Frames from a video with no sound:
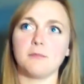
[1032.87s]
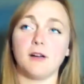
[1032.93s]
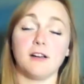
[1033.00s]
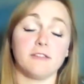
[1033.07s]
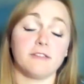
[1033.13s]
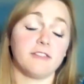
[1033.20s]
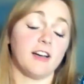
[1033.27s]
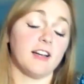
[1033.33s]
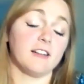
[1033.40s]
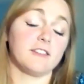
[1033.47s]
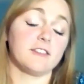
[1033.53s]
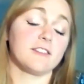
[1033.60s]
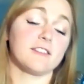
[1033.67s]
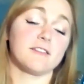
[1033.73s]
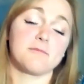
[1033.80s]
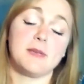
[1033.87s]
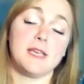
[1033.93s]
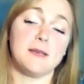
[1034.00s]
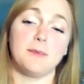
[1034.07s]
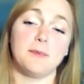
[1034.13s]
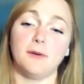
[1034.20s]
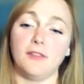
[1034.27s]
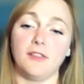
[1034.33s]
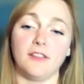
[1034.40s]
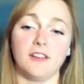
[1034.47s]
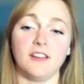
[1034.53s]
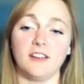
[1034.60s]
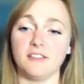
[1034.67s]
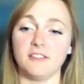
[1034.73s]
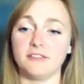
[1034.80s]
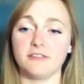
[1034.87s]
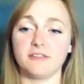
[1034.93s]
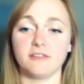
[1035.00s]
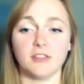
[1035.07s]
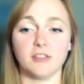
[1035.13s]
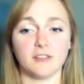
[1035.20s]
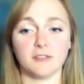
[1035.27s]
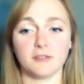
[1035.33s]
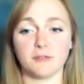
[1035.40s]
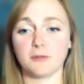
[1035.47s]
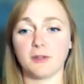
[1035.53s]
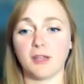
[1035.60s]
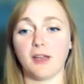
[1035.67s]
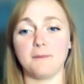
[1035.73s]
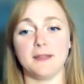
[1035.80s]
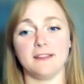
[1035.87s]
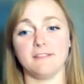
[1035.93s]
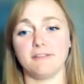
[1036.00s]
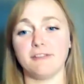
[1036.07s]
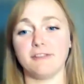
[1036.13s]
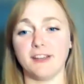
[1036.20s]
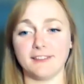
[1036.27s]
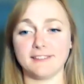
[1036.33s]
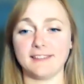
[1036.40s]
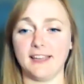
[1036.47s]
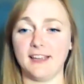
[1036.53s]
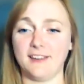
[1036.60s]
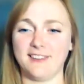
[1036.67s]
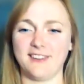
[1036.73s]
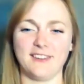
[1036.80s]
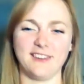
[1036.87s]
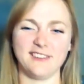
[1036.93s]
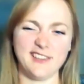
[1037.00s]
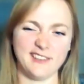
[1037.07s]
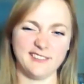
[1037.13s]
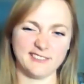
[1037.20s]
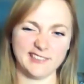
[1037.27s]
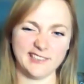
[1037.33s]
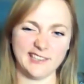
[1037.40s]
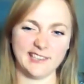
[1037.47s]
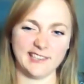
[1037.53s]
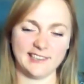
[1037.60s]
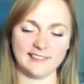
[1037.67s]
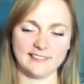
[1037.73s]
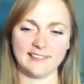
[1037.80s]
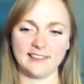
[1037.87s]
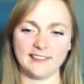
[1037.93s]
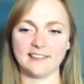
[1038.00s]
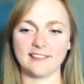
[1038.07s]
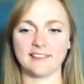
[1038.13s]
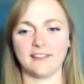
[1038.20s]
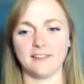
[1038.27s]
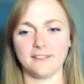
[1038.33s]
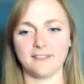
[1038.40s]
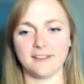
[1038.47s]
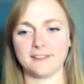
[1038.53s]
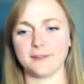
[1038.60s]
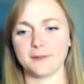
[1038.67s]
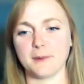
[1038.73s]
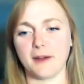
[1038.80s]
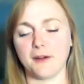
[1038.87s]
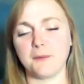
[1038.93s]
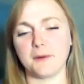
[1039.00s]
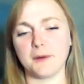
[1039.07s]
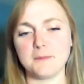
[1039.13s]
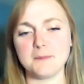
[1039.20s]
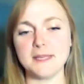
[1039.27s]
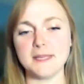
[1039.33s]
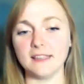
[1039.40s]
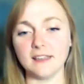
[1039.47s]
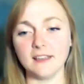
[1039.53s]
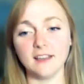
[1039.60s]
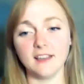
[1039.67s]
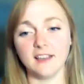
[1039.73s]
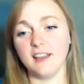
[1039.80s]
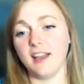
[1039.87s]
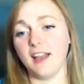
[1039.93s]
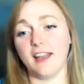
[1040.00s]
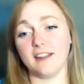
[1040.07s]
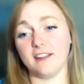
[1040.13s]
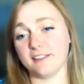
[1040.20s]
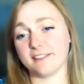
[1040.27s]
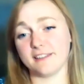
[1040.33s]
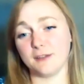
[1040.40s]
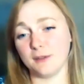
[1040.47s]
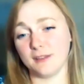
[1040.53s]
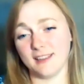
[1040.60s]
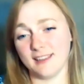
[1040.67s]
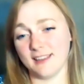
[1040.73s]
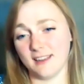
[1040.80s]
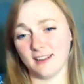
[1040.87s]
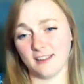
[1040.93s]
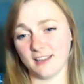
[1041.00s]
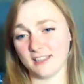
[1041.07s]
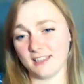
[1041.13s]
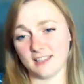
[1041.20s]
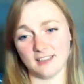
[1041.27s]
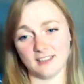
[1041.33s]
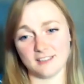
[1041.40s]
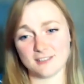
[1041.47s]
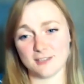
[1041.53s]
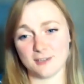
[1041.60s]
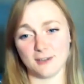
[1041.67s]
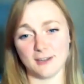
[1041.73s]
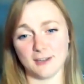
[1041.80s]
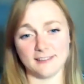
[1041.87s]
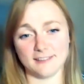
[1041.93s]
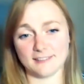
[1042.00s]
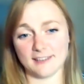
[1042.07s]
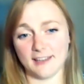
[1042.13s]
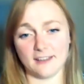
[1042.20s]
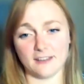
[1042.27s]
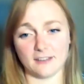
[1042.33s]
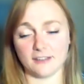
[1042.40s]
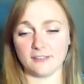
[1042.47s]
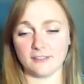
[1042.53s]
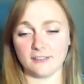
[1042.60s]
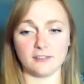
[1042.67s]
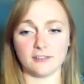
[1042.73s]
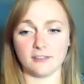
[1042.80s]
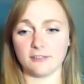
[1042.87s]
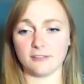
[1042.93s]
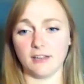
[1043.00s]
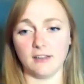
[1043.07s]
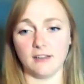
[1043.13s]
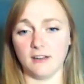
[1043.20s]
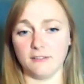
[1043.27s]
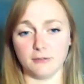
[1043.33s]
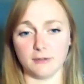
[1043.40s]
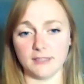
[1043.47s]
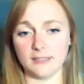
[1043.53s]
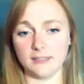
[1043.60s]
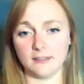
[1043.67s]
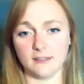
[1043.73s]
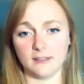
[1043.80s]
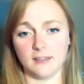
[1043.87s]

I've had people that have come in first day and go, I don't really think this is where I want to be, and are still there like year, 2 years later because they just fell in love with it.